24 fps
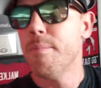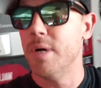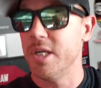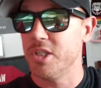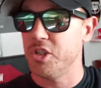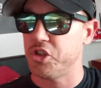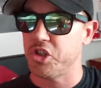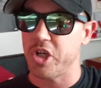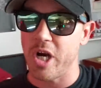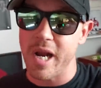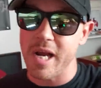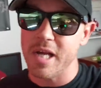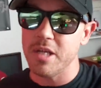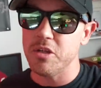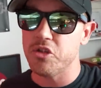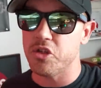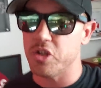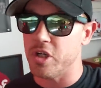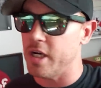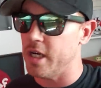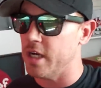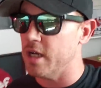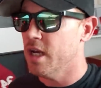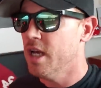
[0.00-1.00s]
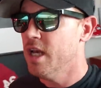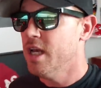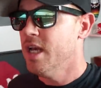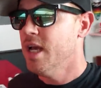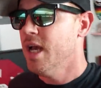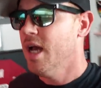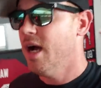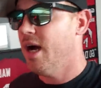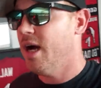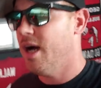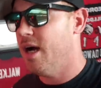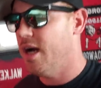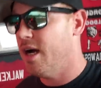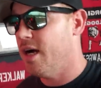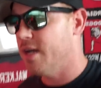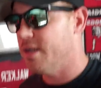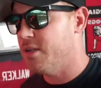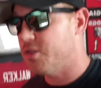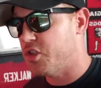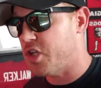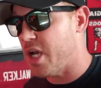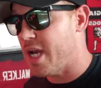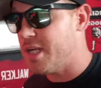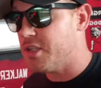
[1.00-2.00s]
But changing
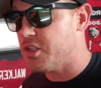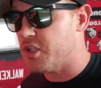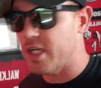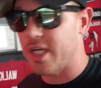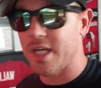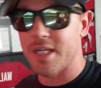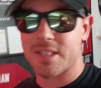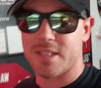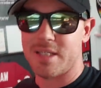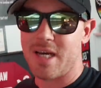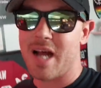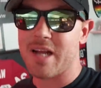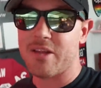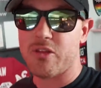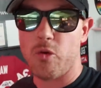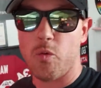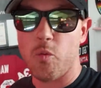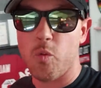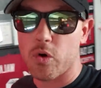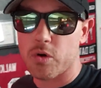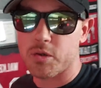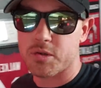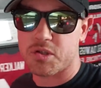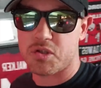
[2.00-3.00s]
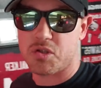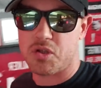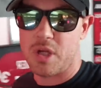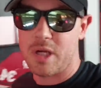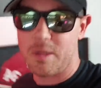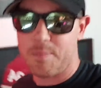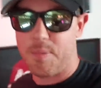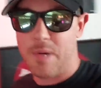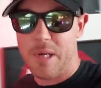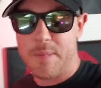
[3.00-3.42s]
is not the worst thing